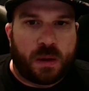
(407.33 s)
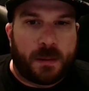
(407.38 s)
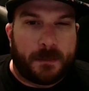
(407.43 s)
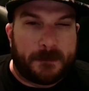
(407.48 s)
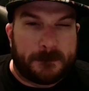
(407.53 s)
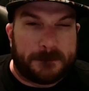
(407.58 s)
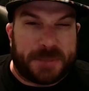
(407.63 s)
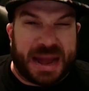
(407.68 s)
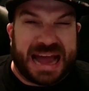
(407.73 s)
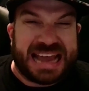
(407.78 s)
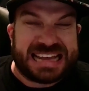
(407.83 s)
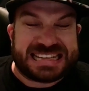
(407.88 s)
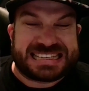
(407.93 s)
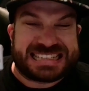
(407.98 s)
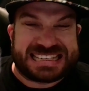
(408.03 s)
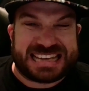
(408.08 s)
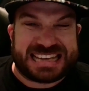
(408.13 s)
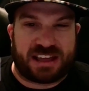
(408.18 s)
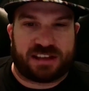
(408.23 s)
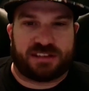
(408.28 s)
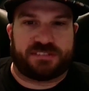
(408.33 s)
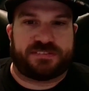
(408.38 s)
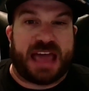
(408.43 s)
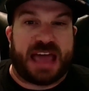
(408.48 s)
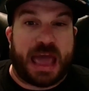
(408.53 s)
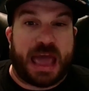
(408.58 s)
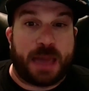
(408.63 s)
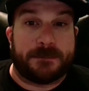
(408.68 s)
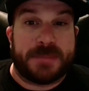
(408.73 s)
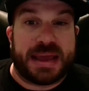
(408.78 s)
By itself,
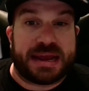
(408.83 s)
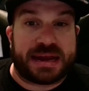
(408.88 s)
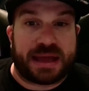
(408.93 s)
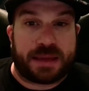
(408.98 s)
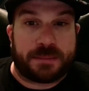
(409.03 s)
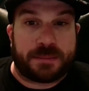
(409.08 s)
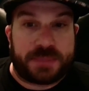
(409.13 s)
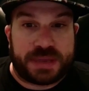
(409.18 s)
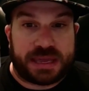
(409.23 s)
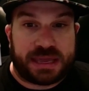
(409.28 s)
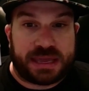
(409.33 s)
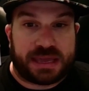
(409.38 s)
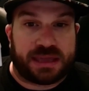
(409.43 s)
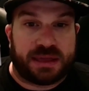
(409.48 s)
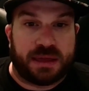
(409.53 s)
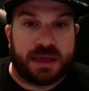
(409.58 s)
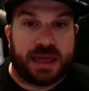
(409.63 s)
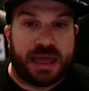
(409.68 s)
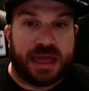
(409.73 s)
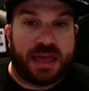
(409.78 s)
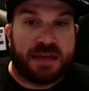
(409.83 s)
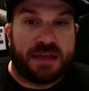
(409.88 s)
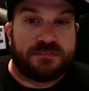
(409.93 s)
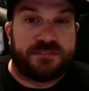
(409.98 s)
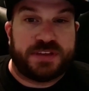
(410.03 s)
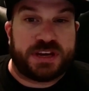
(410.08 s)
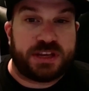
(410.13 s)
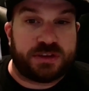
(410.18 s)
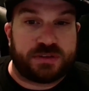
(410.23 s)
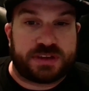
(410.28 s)
it may not be
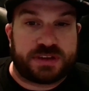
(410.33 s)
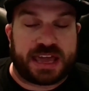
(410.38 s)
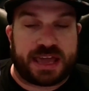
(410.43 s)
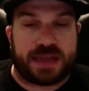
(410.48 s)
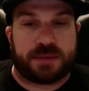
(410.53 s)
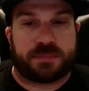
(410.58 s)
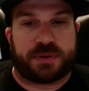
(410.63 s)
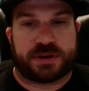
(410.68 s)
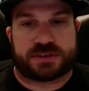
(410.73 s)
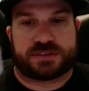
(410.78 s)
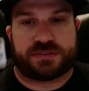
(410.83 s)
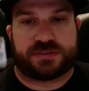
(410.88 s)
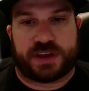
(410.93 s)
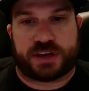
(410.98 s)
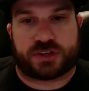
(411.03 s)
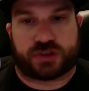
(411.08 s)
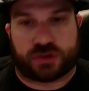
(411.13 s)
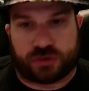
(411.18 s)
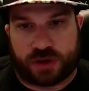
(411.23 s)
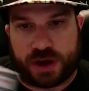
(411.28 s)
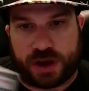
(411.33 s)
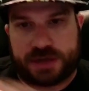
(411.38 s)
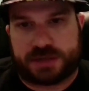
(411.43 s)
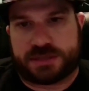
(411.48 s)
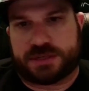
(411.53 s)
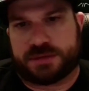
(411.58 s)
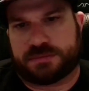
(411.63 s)
video game preservation, right?